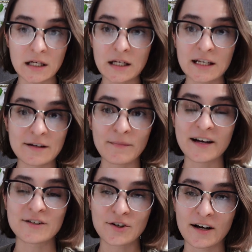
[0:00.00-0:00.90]
in
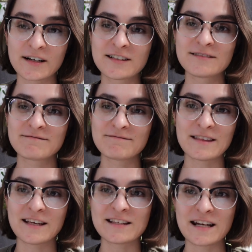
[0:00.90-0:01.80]
my truck,
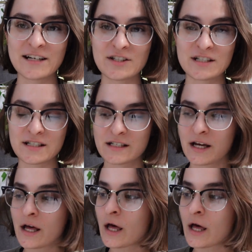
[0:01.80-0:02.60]
things that I just